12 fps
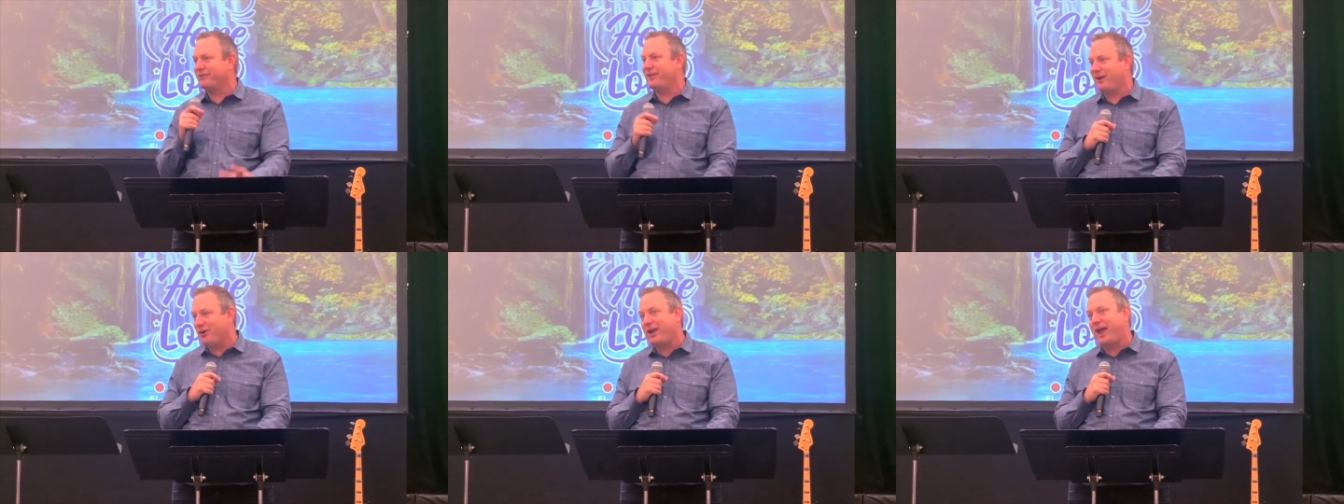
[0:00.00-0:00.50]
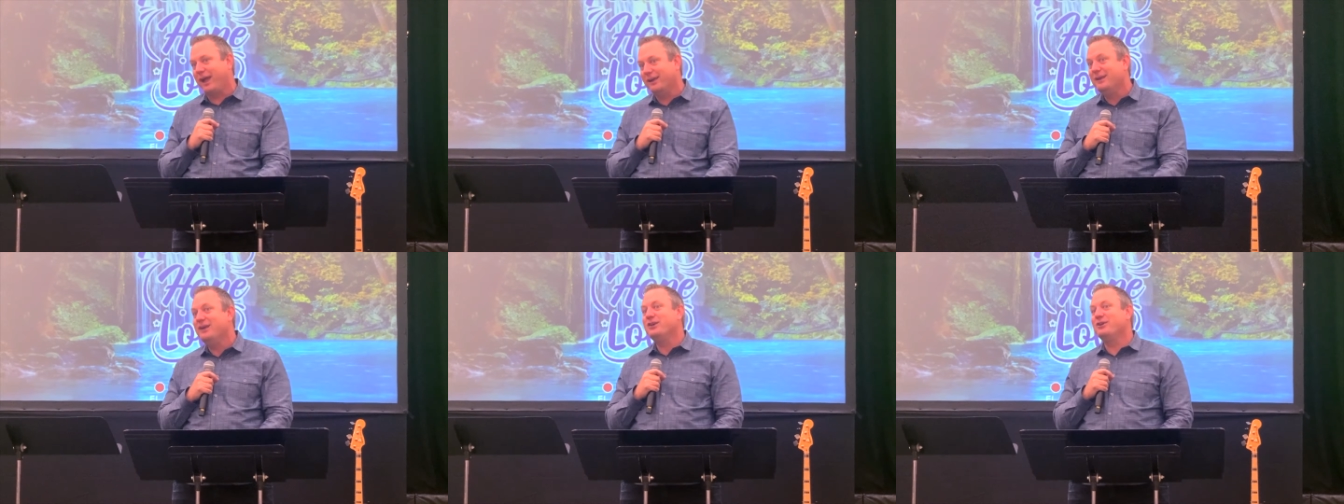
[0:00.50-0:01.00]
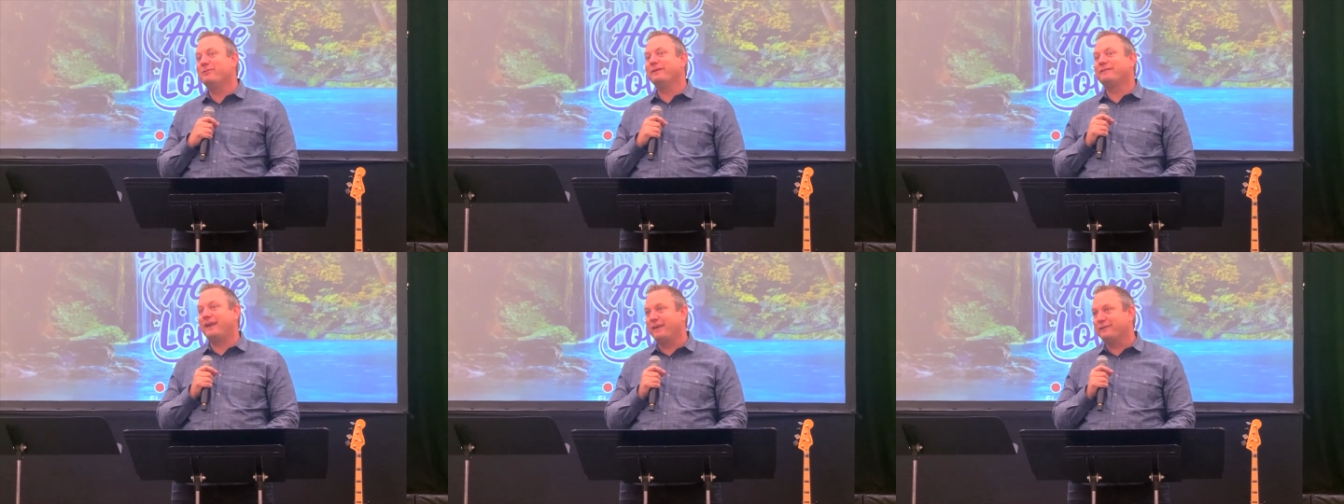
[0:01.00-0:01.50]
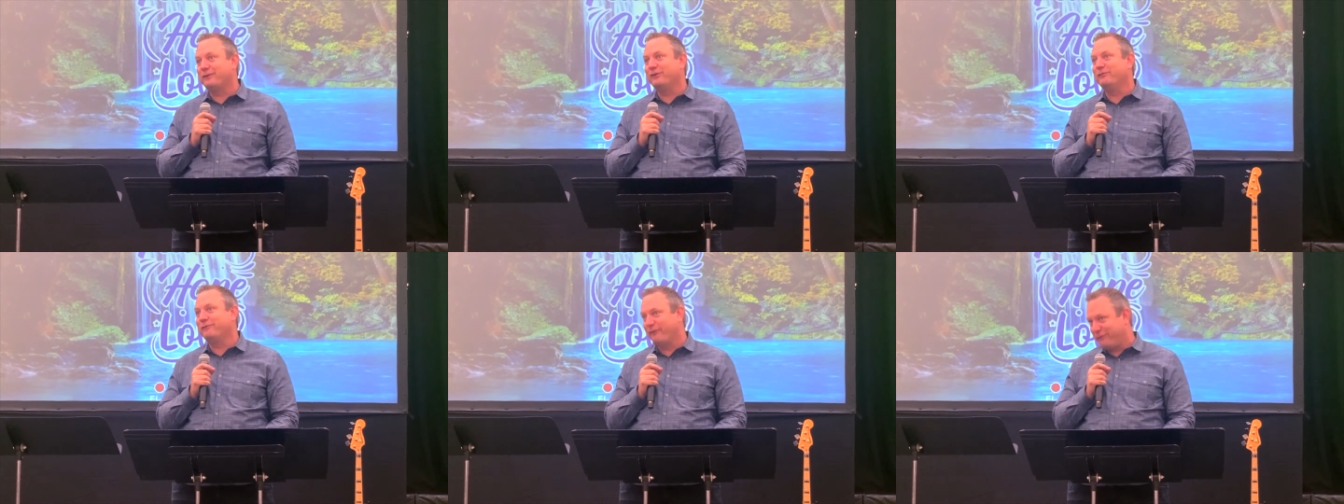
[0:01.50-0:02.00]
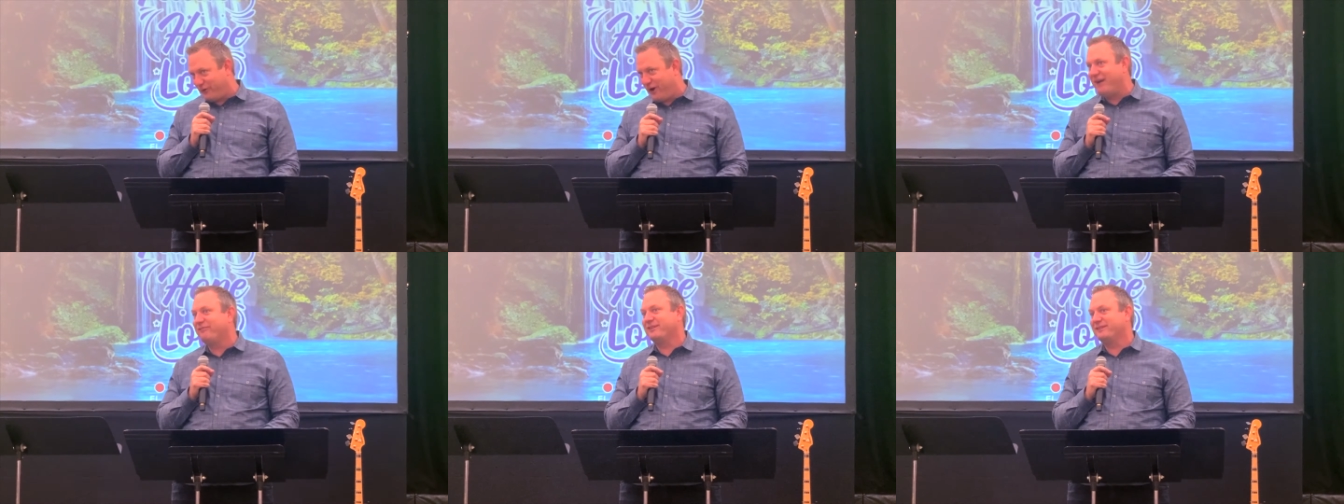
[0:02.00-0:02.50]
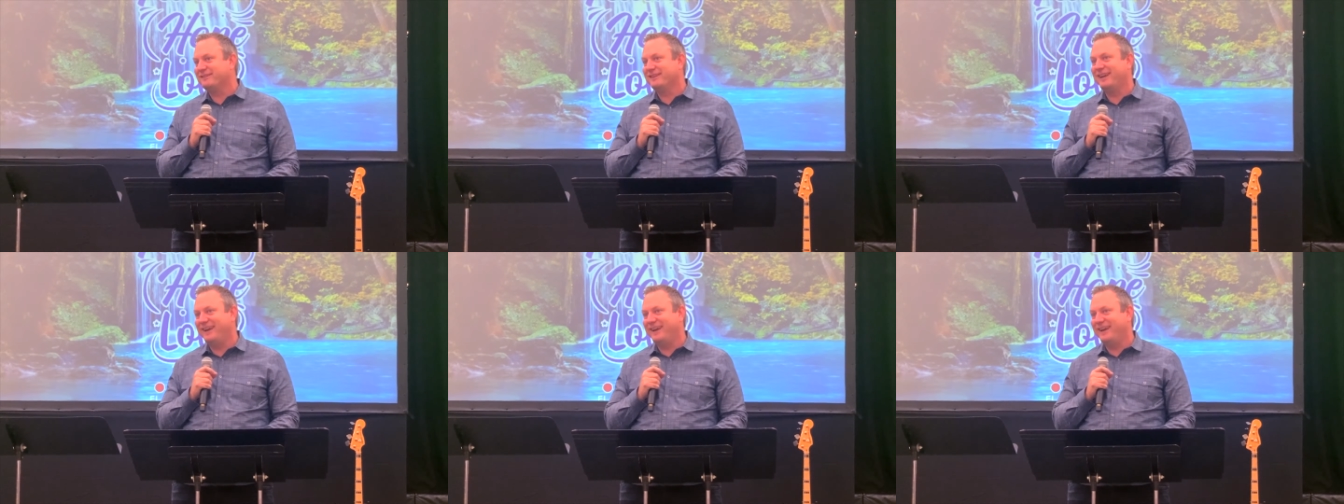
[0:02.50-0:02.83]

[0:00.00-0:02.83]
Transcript: You're like, okay, you've been saying soon for forever.